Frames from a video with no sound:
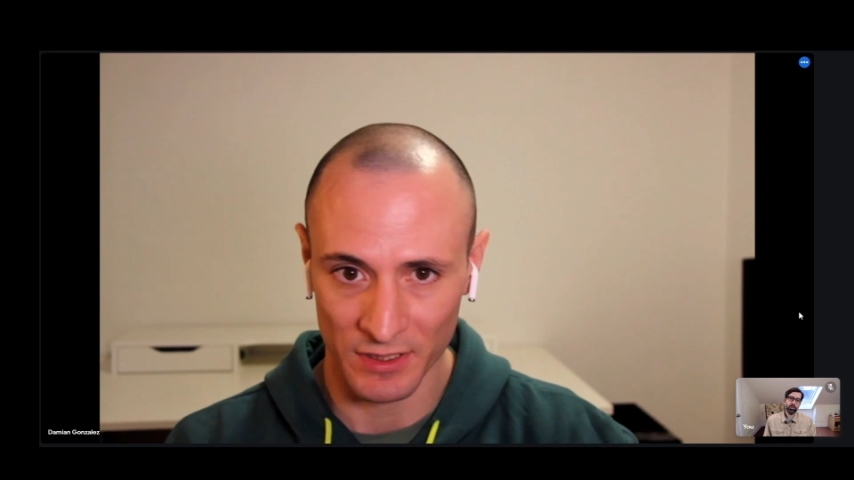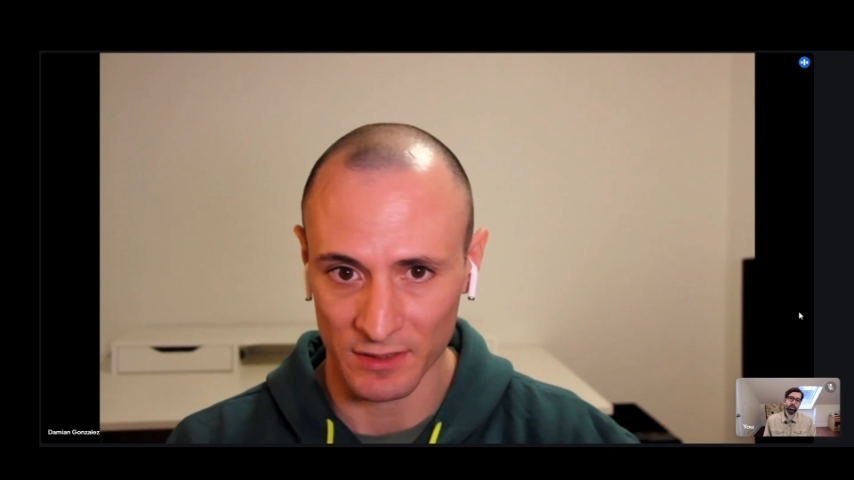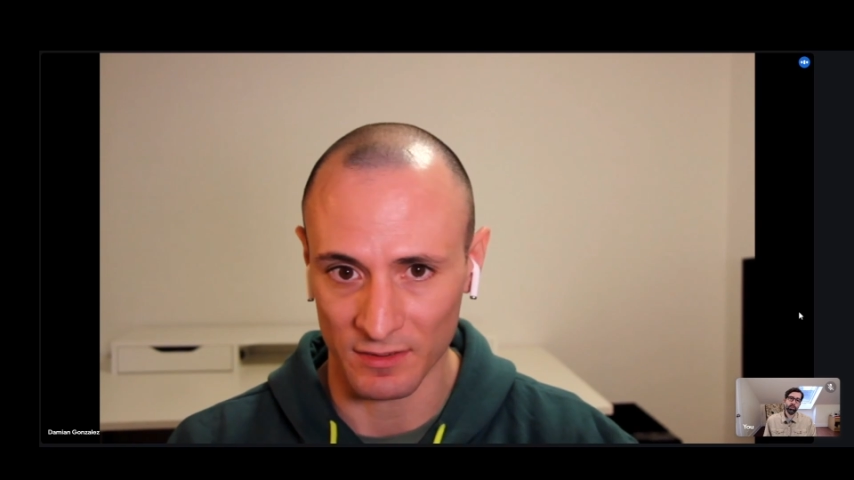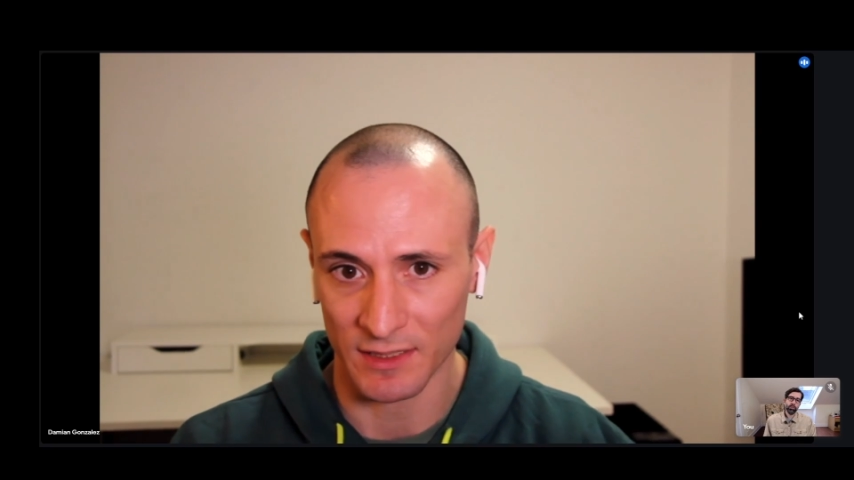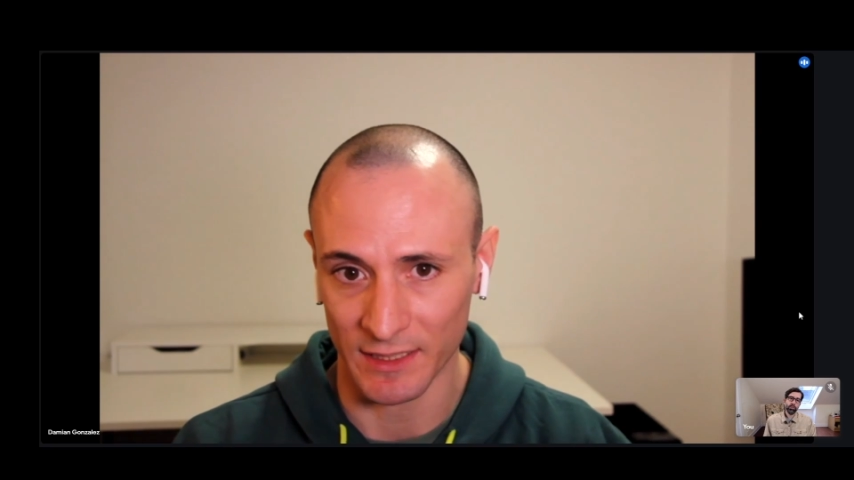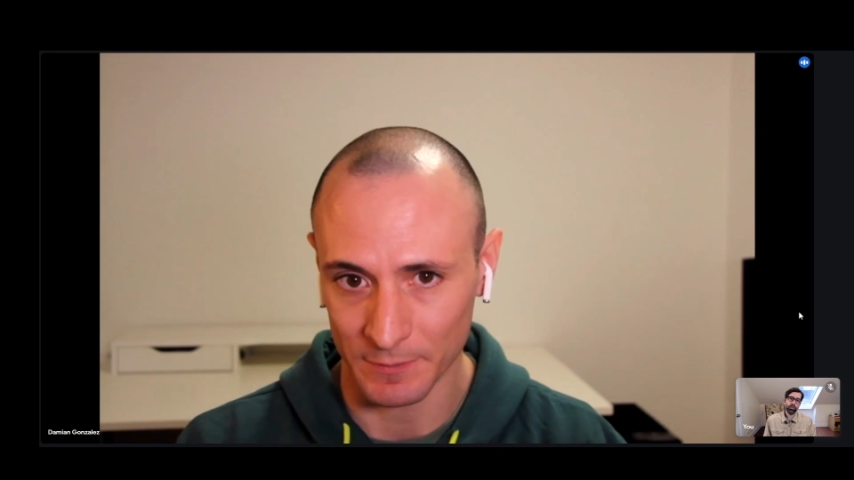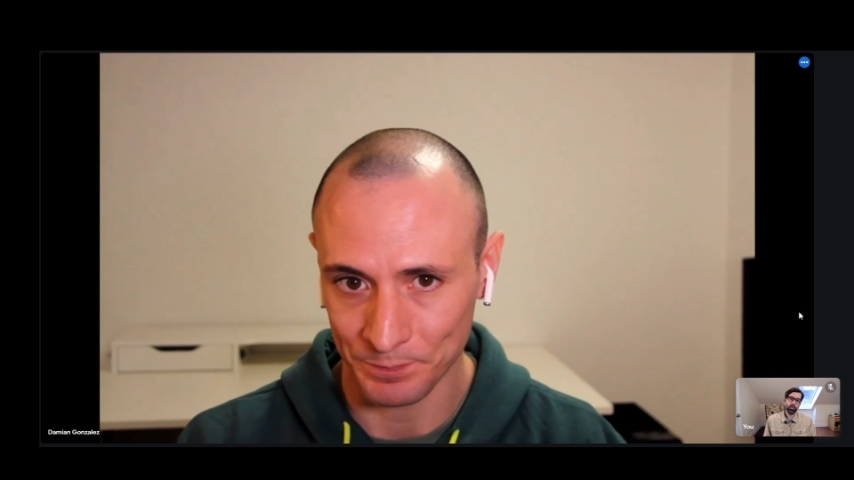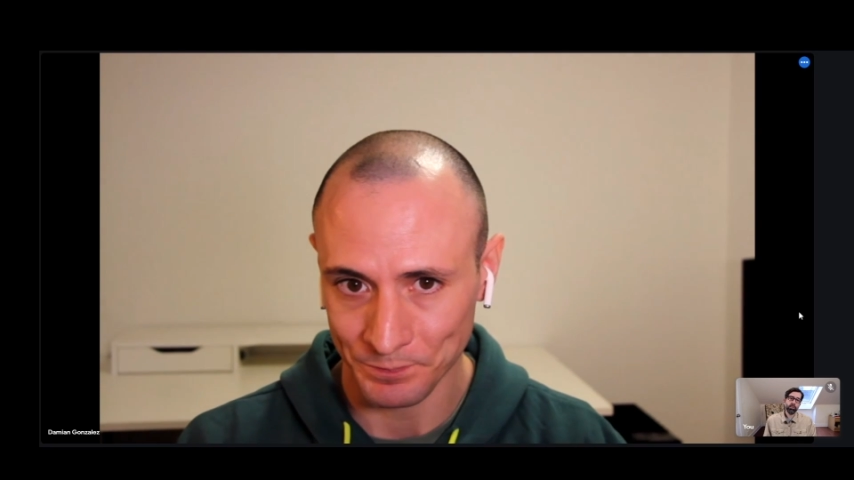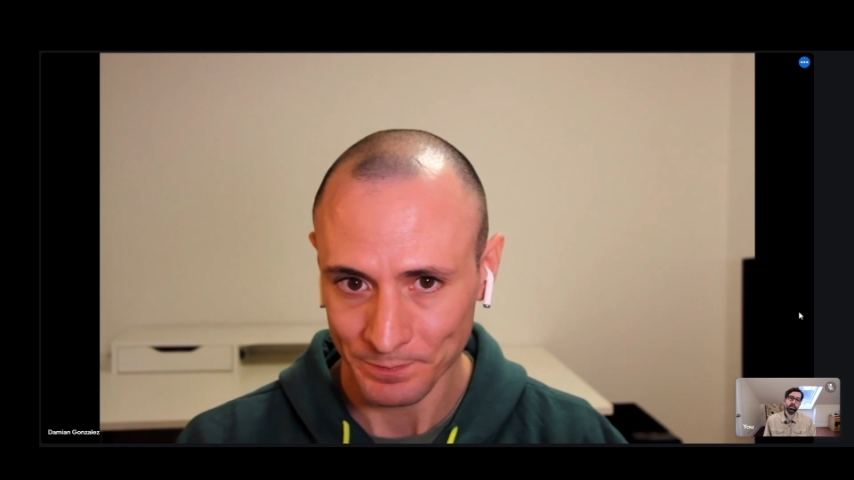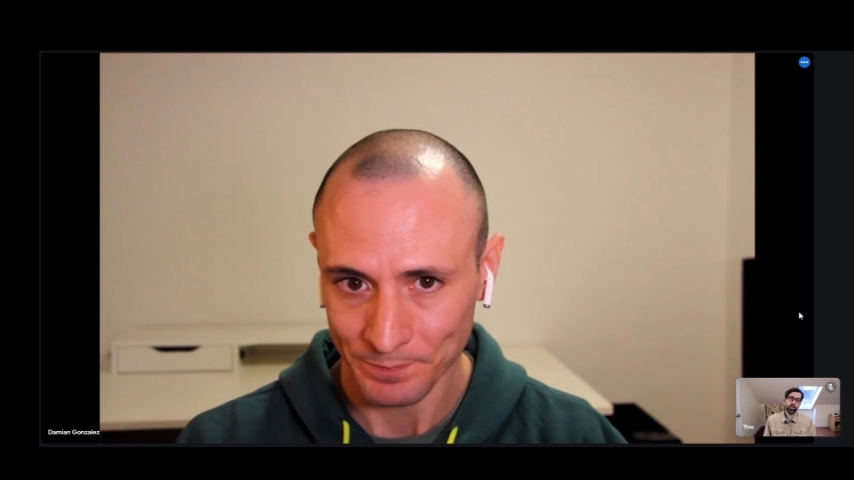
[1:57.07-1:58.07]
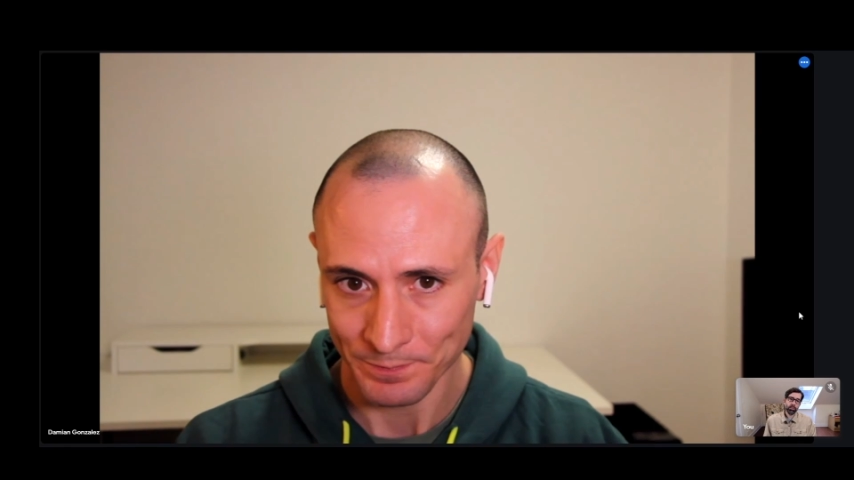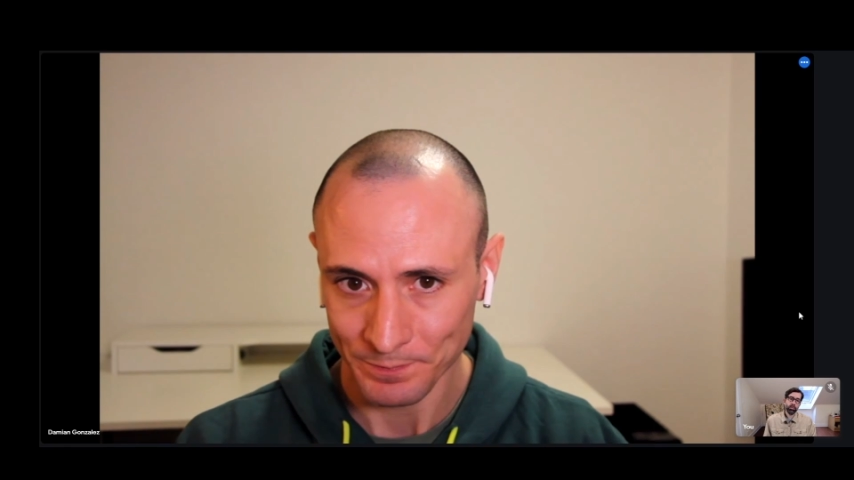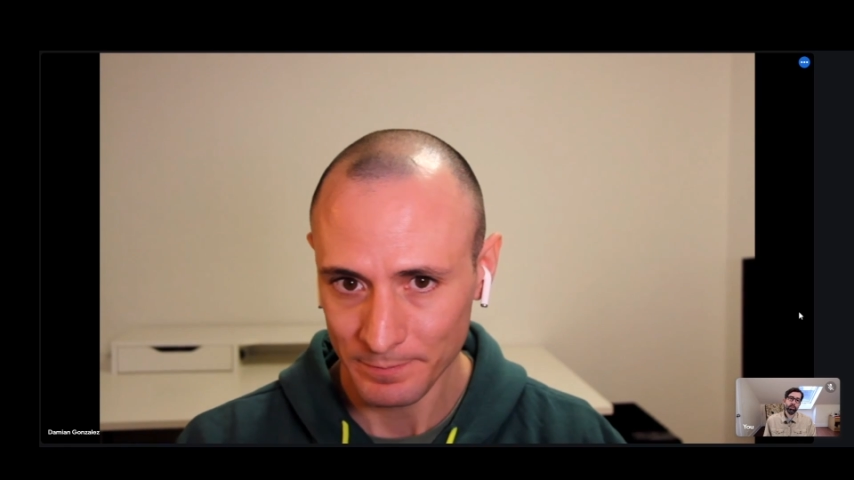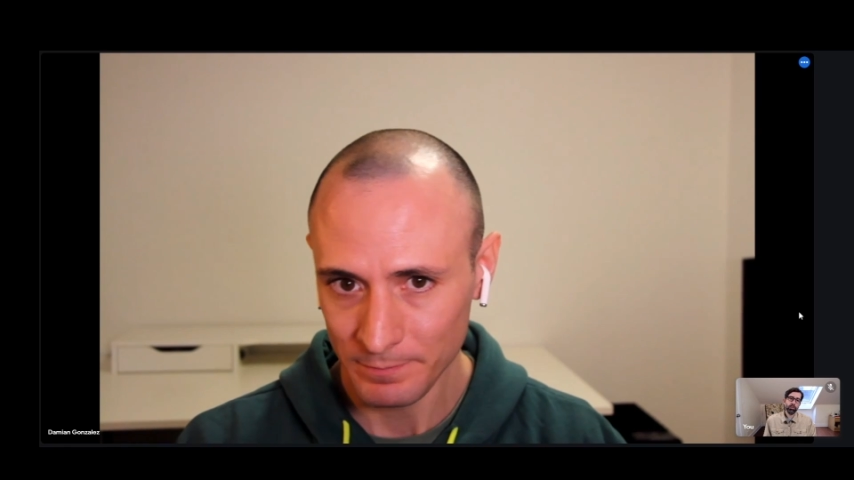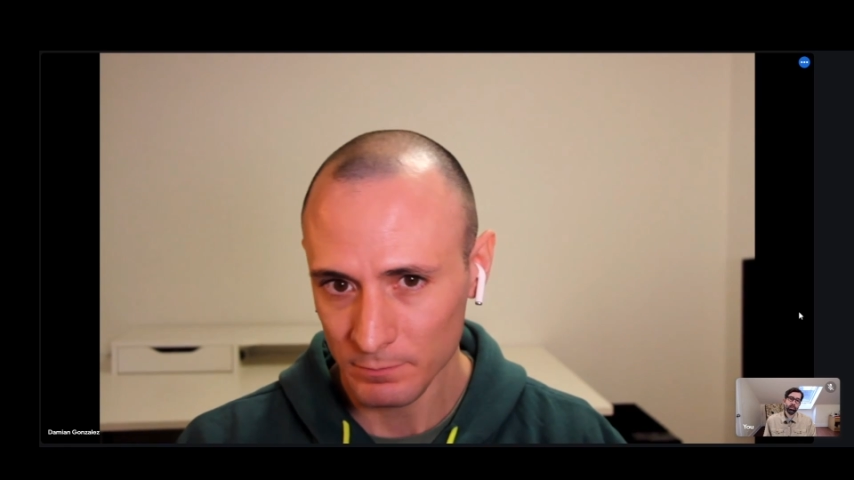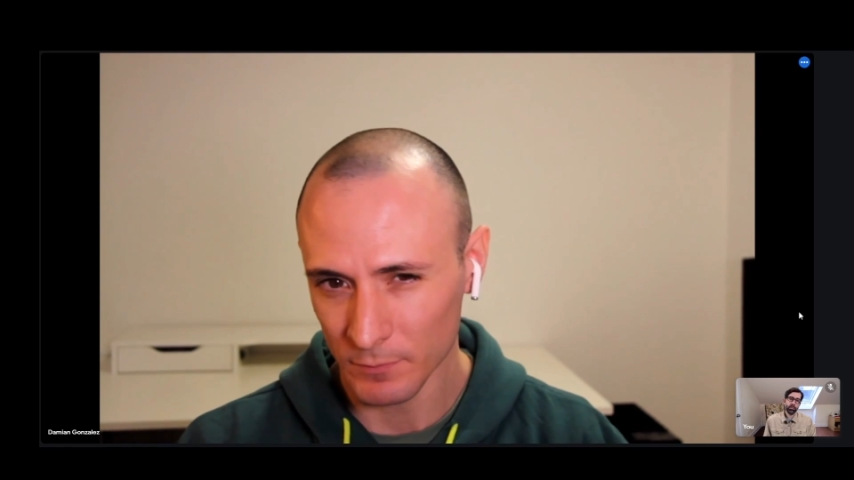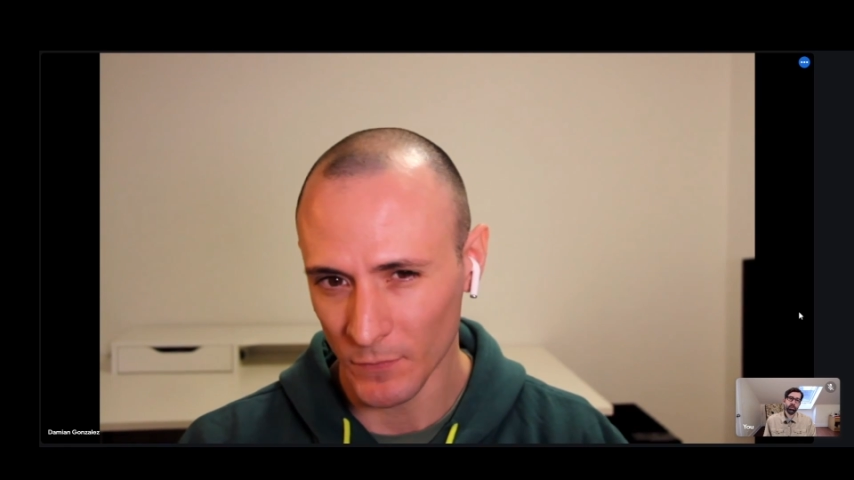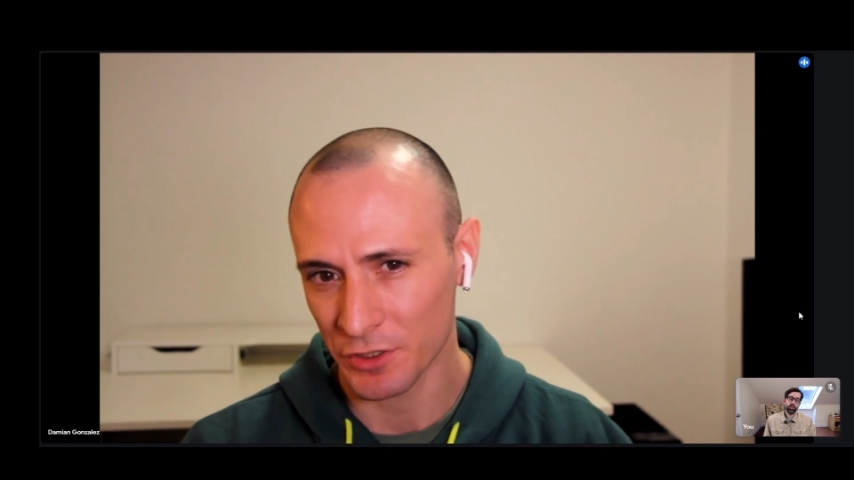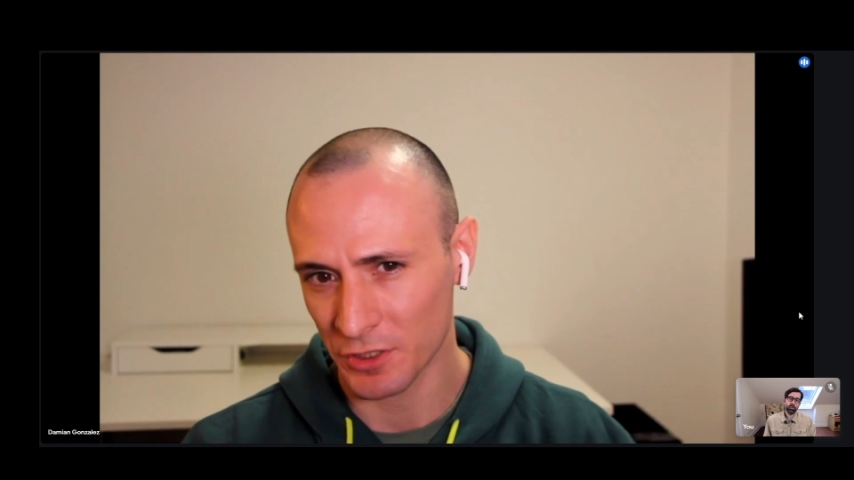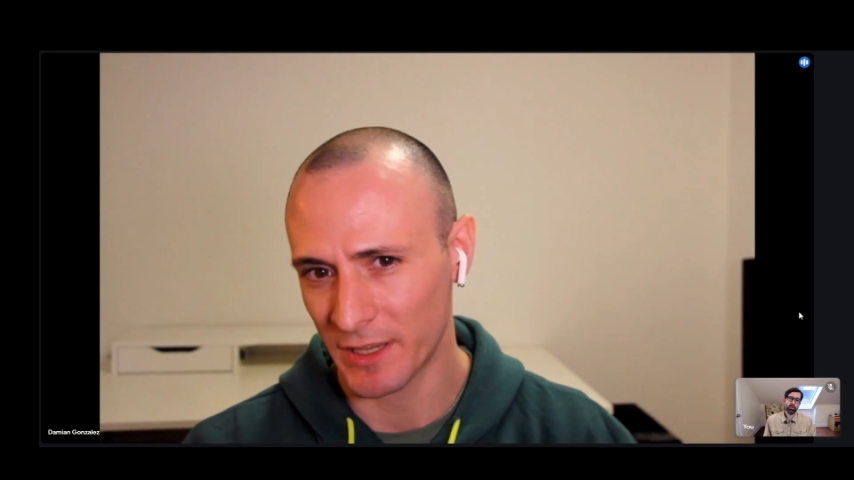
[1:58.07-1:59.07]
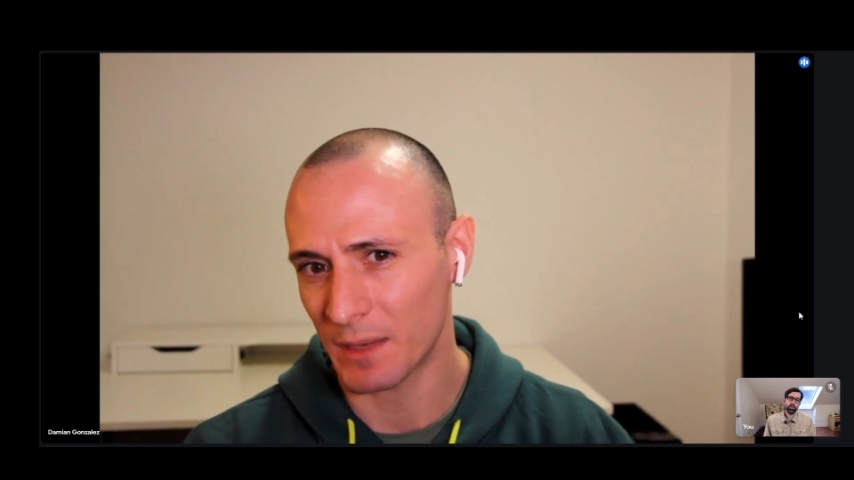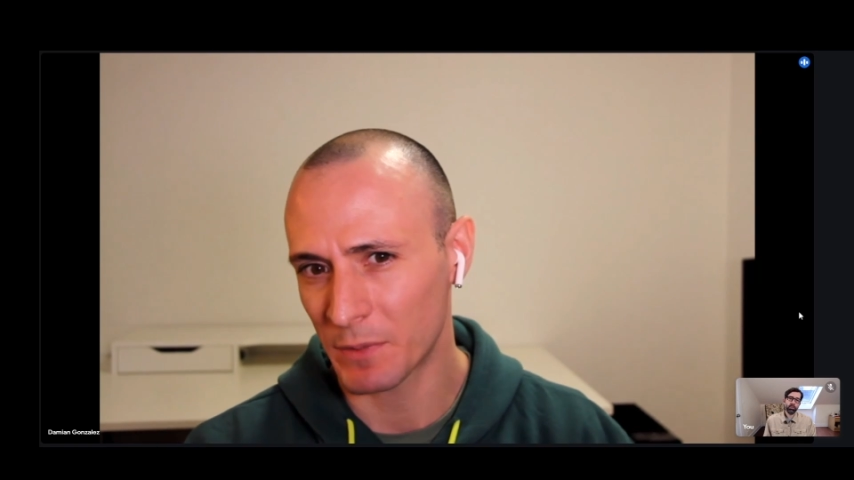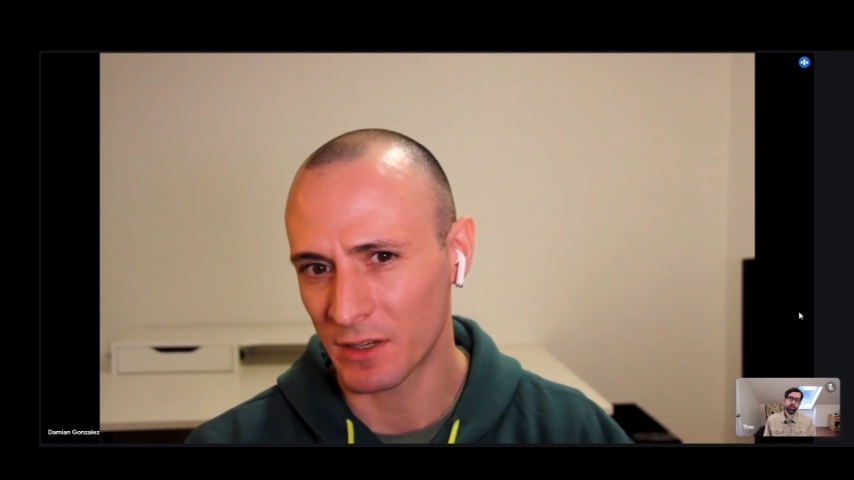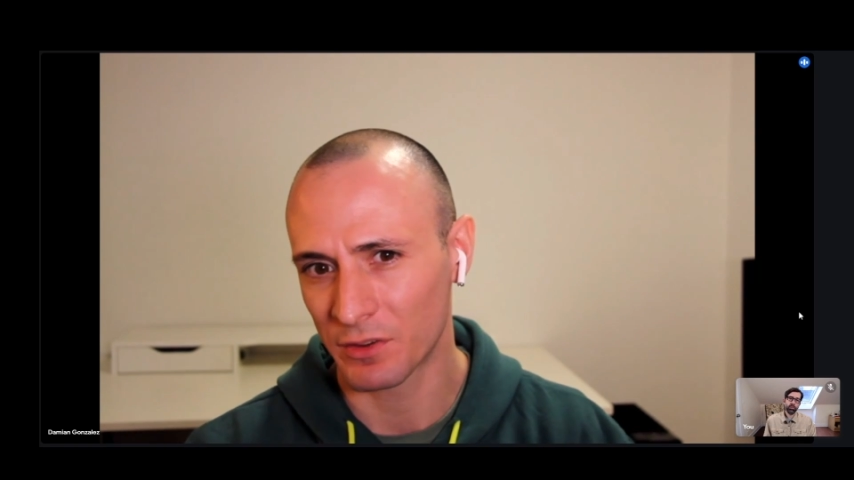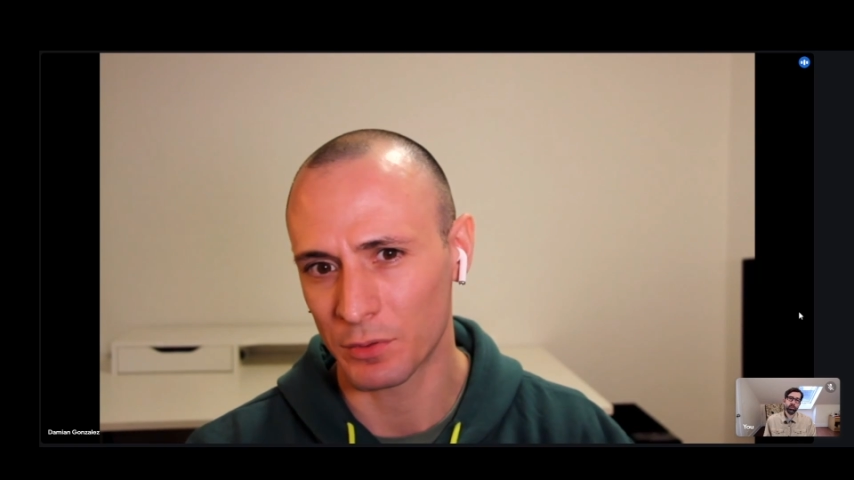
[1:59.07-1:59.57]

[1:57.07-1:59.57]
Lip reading: the site. So the admin is one of the